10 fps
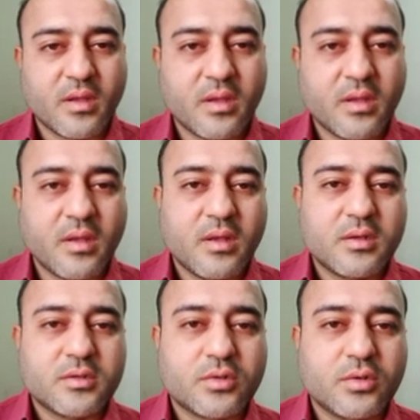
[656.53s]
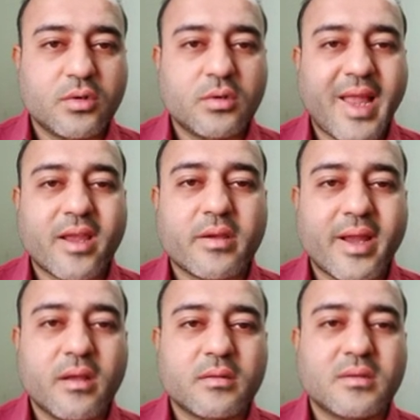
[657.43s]
So, lying
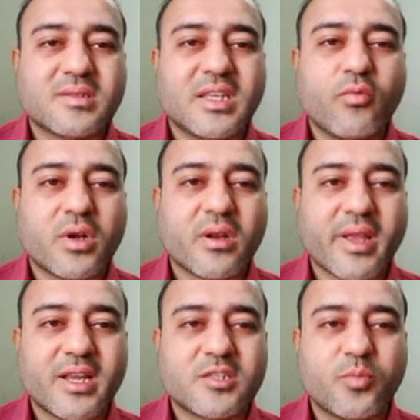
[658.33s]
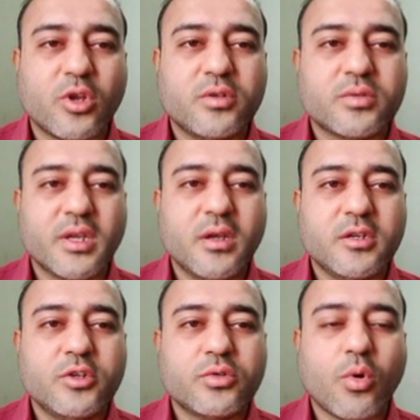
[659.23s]
dead, the sea water gets
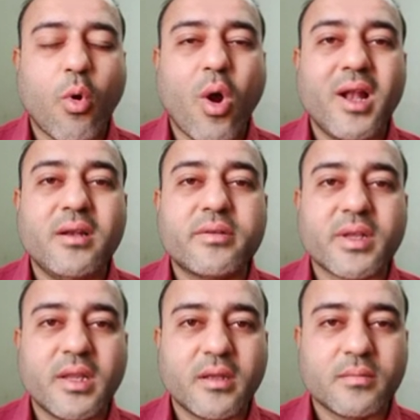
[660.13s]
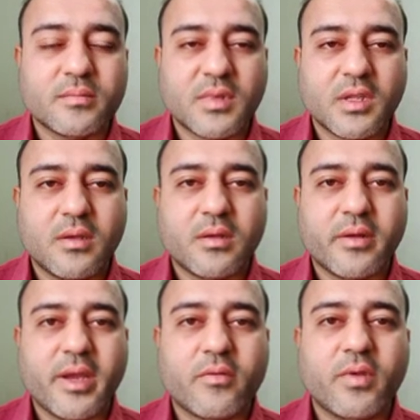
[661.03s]
polluted due to oil drilling.
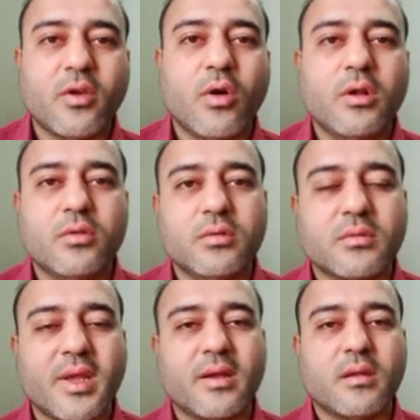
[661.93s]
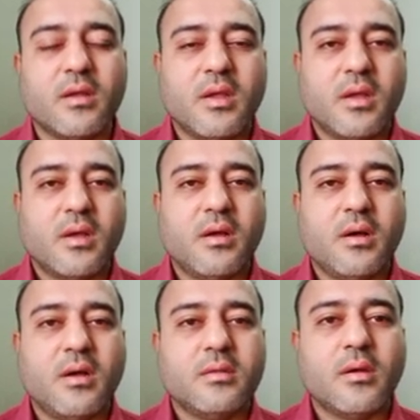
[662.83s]
Right? We all know that
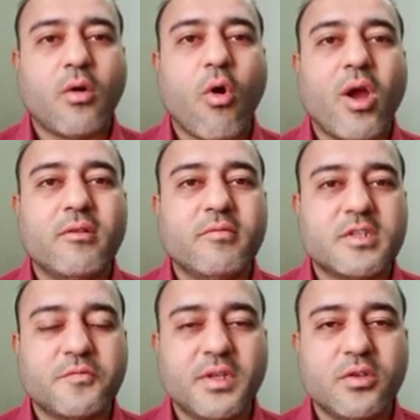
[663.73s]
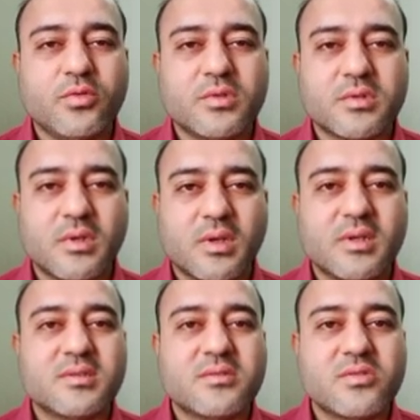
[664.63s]
the oil which we use
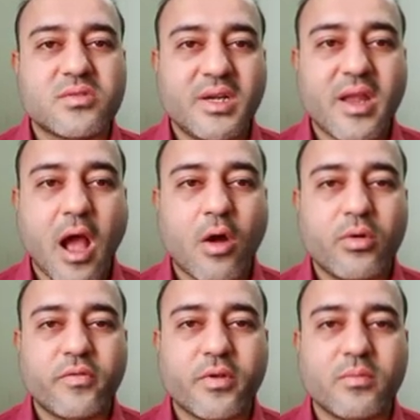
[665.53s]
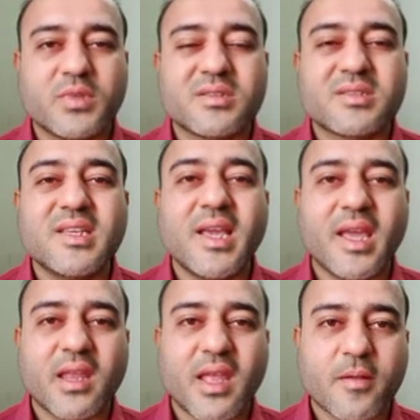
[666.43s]
is drilled out from the
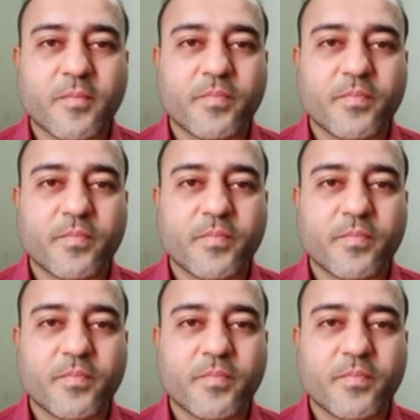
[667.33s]
sea area.